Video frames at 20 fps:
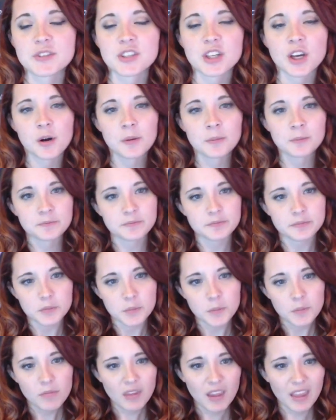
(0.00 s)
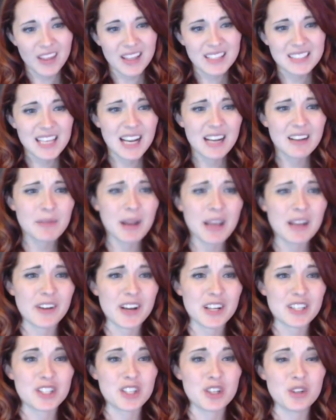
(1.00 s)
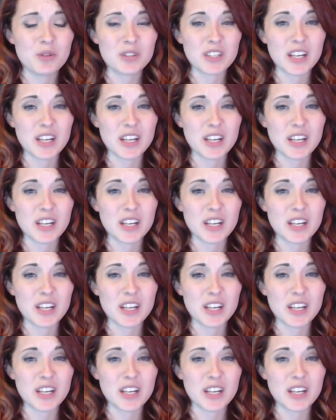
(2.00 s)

So that's kind of my advice to you.